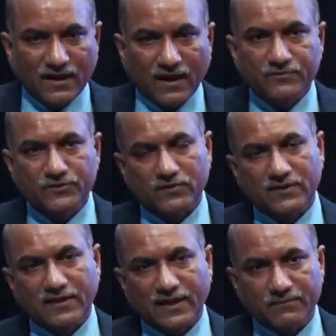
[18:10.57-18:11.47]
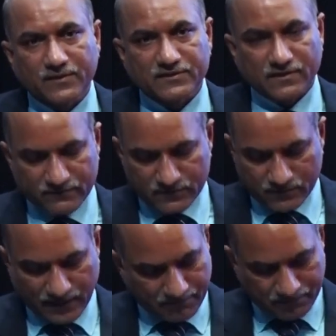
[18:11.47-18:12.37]
I'm sure the deliberation which
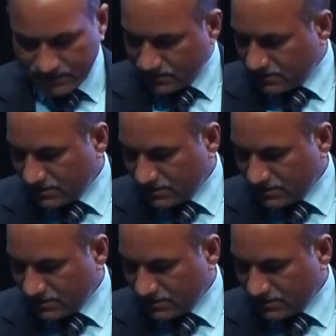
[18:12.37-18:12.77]
would happen